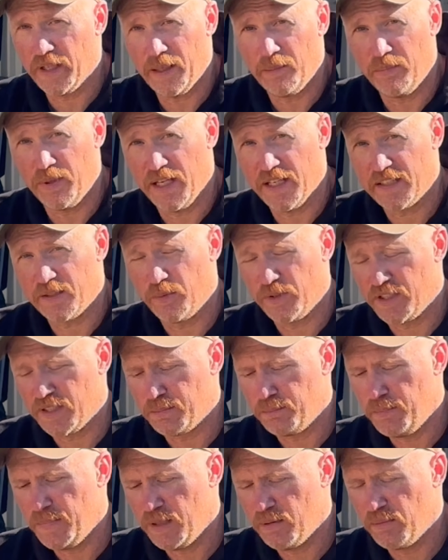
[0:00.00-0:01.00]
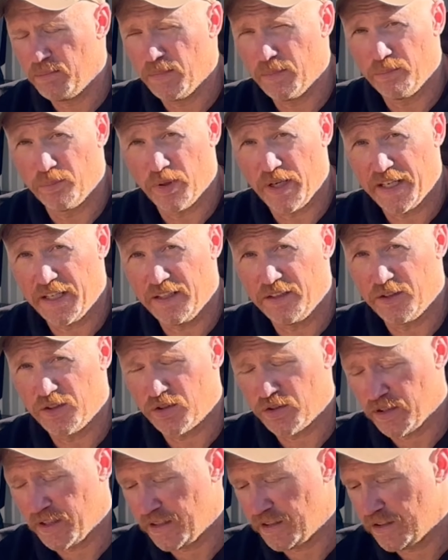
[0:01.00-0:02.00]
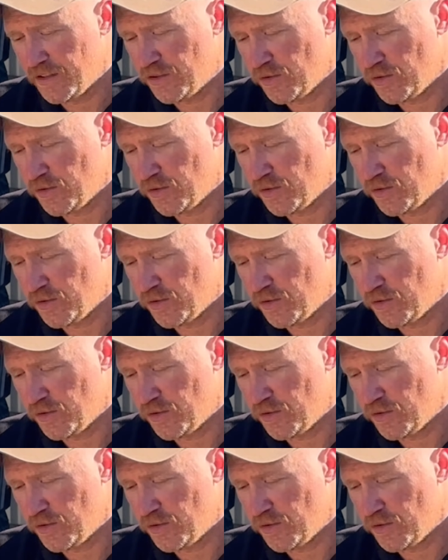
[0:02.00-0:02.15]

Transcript: MBS, which is minimum braking strength.